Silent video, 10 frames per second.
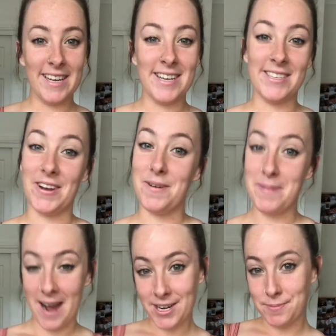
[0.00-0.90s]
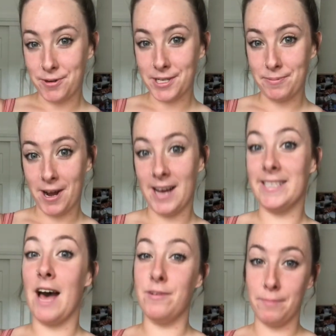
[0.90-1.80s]
So Panache sports bras
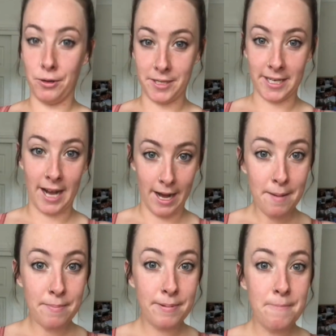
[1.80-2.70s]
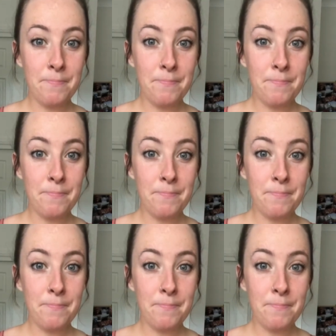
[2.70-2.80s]
have a molded cup.